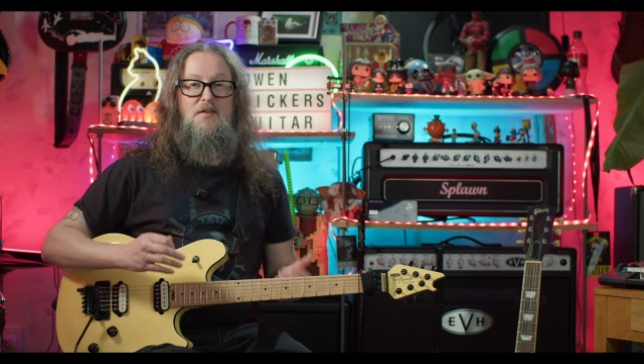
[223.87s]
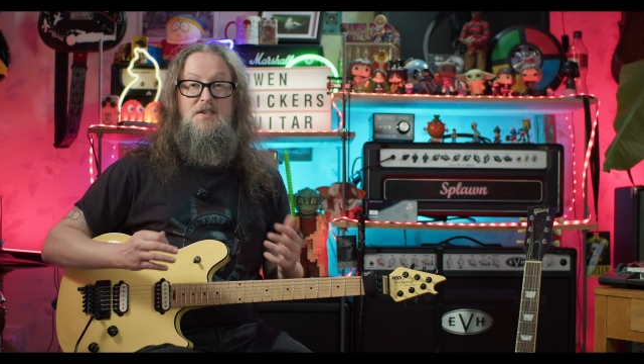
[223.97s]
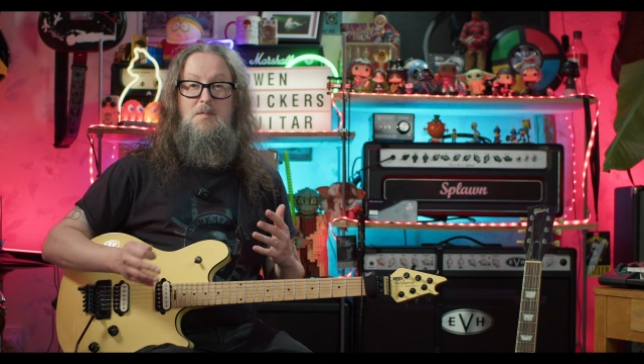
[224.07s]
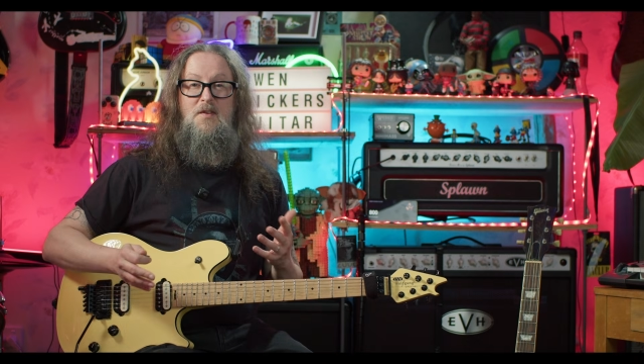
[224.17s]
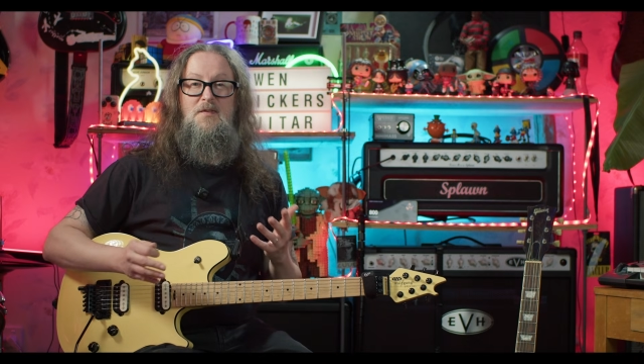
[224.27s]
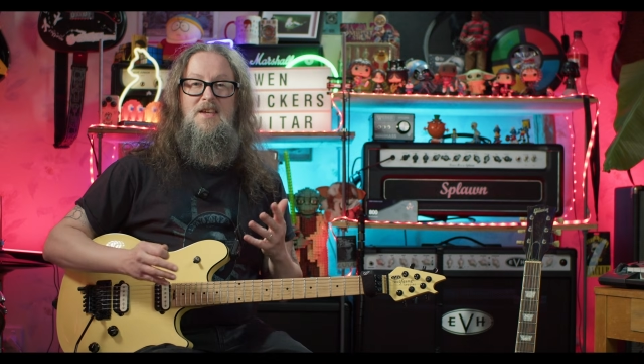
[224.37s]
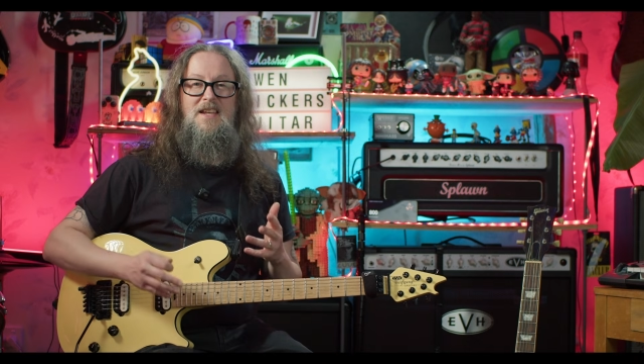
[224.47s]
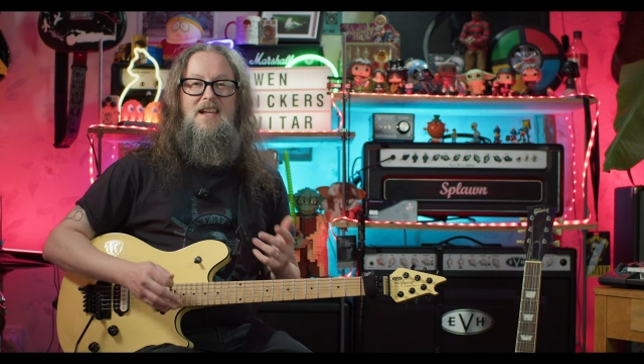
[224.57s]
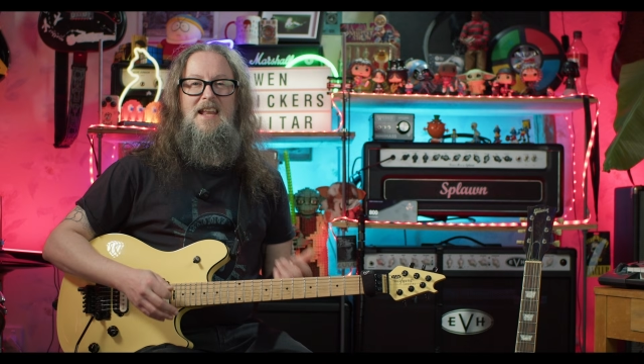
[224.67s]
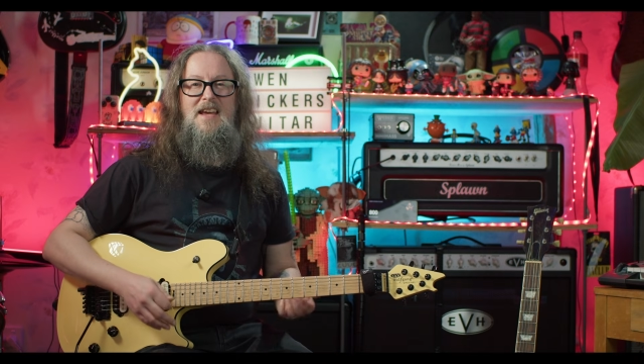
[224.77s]
For some of
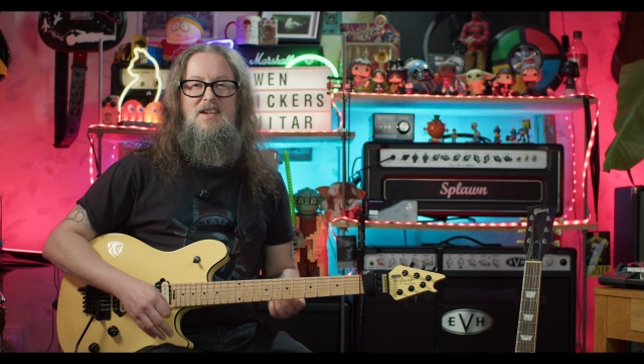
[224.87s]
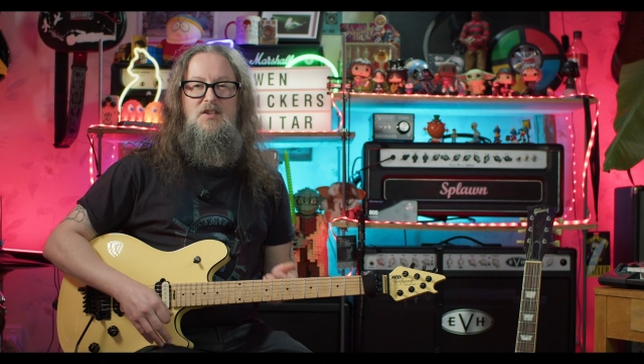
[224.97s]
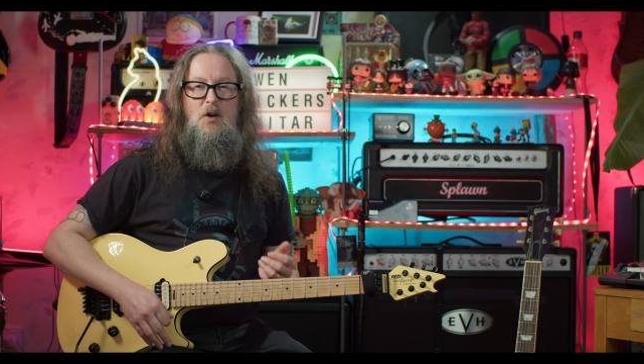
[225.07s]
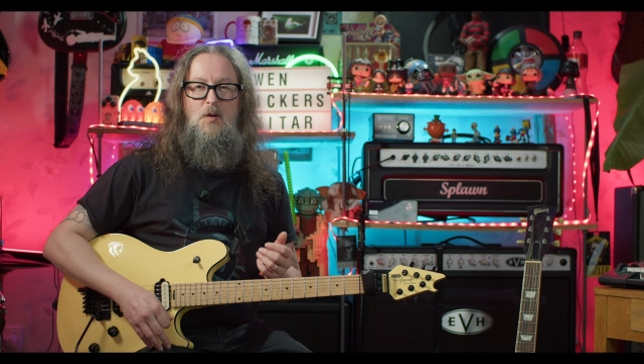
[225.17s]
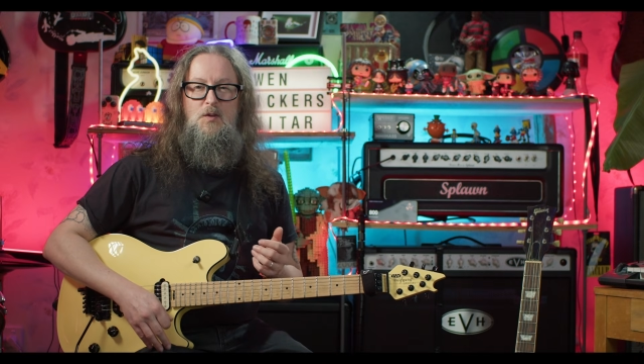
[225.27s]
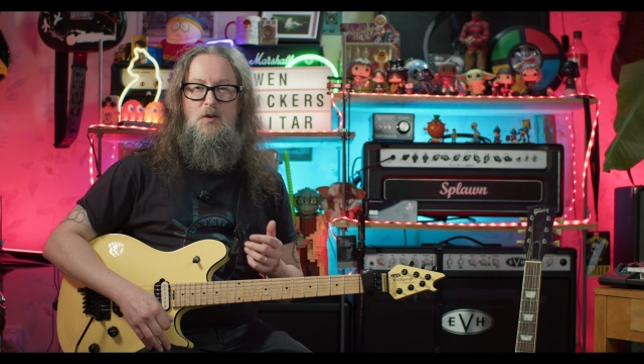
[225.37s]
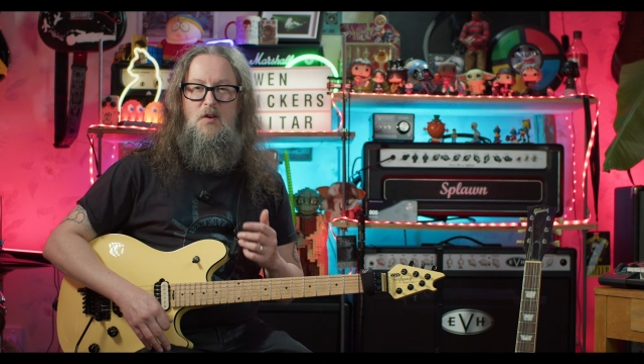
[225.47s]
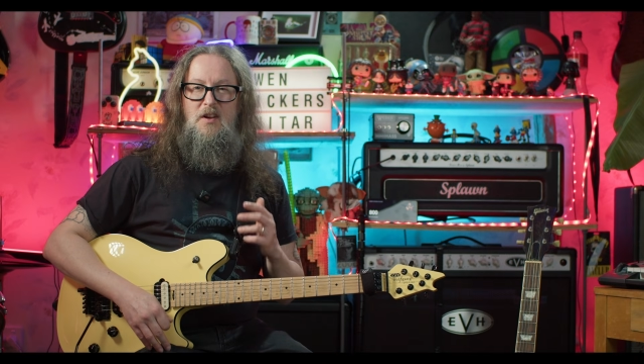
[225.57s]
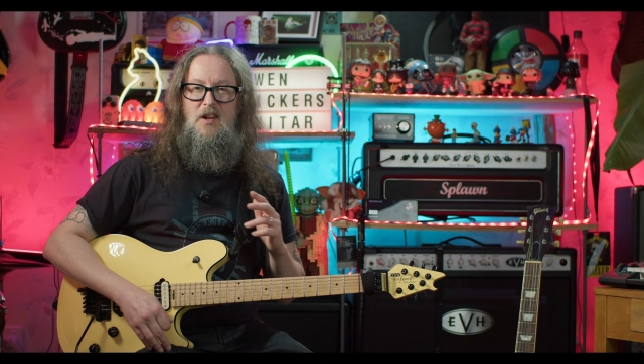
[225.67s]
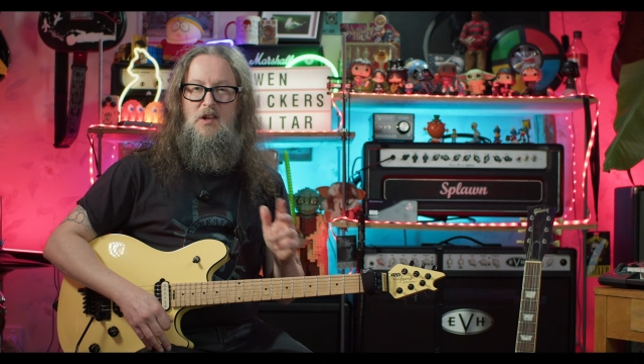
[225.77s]
the layered tones
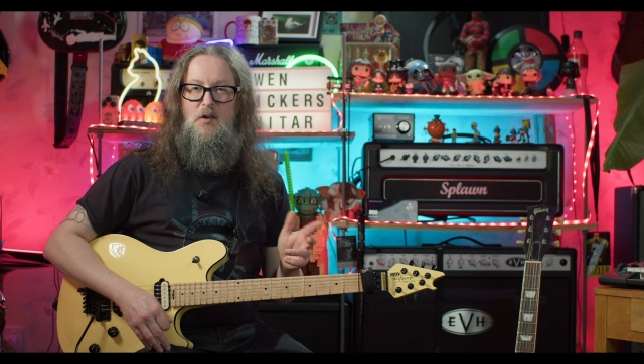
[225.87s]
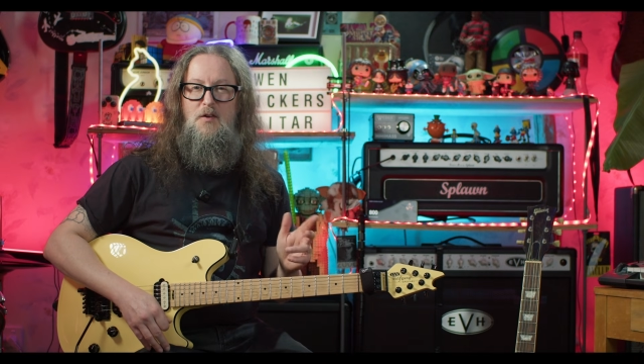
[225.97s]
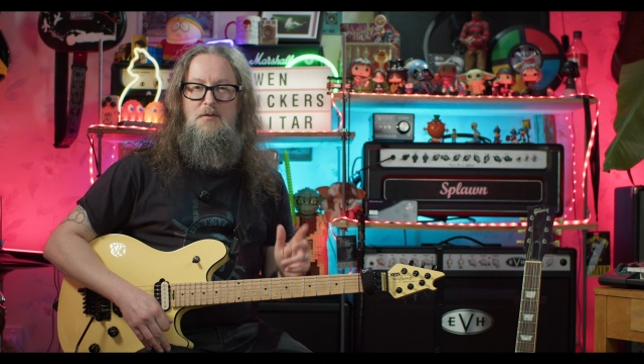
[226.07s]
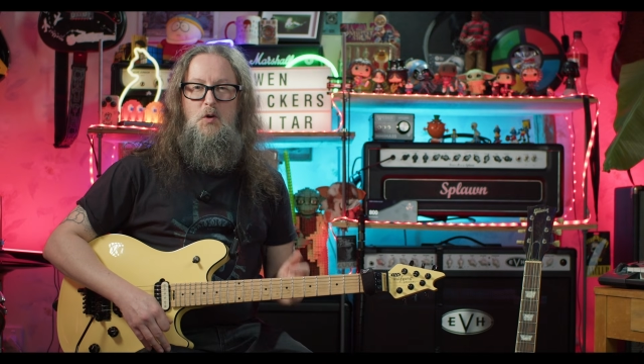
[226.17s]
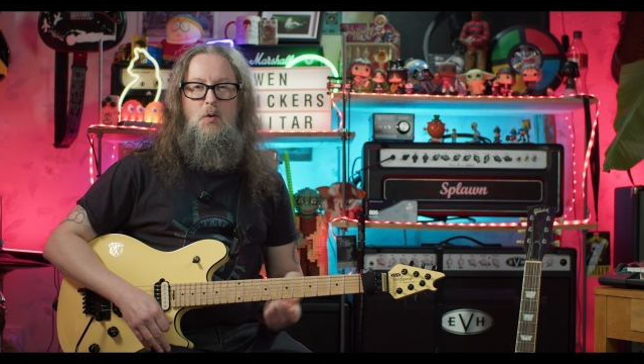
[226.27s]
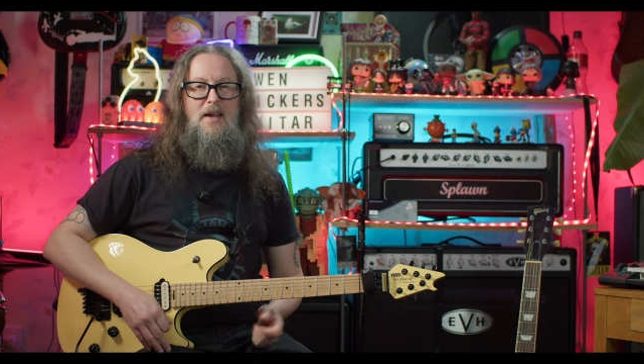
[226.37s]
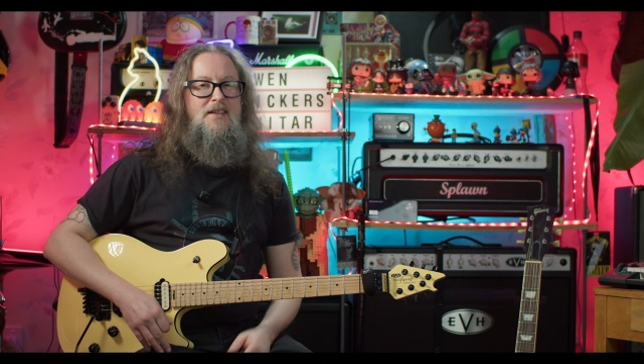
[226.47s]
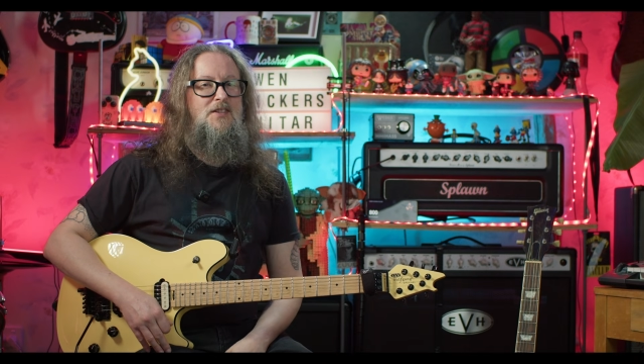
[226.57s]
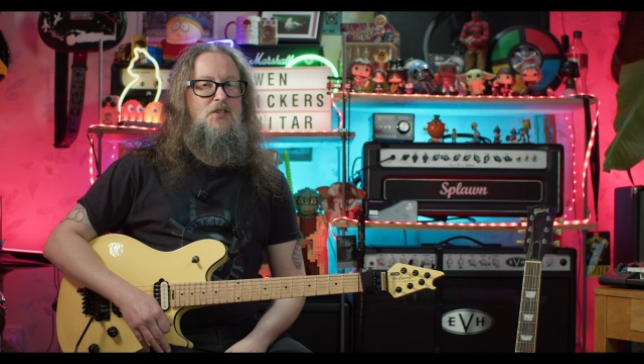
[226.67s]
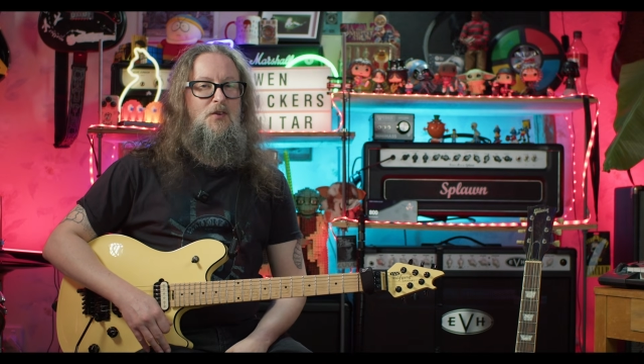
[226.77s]
on a lot of
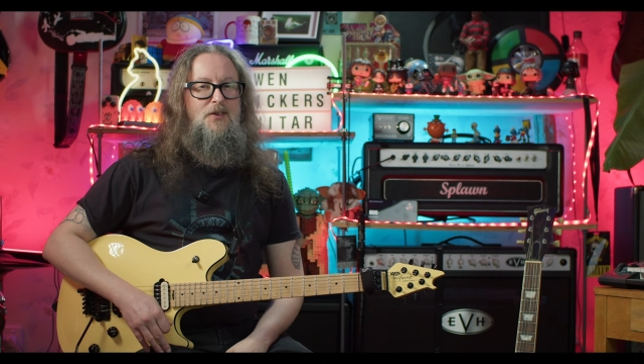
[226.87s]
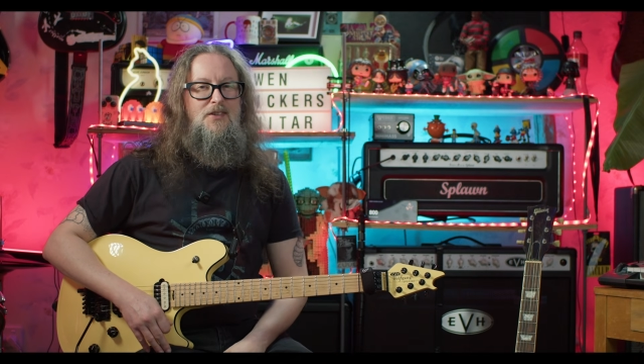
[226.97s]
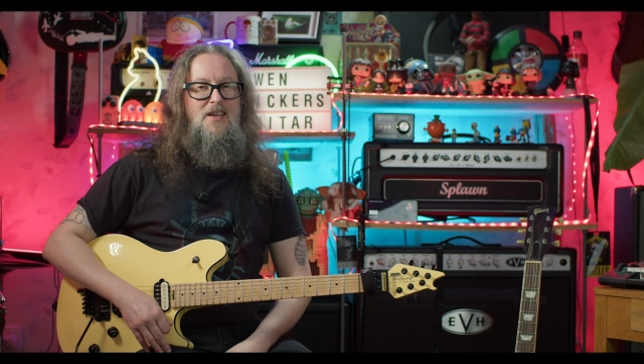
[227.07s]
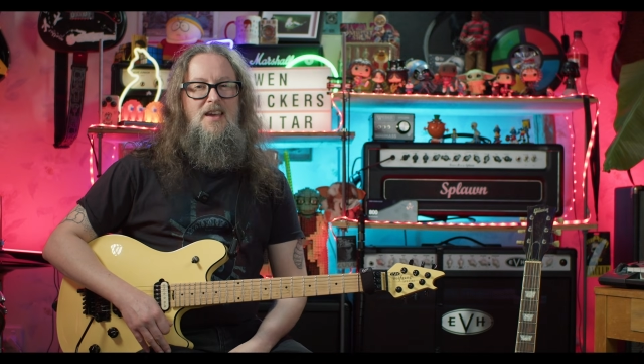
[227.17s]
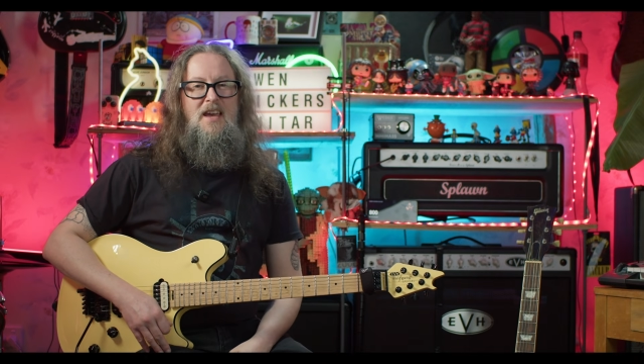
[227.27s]
Queen songs,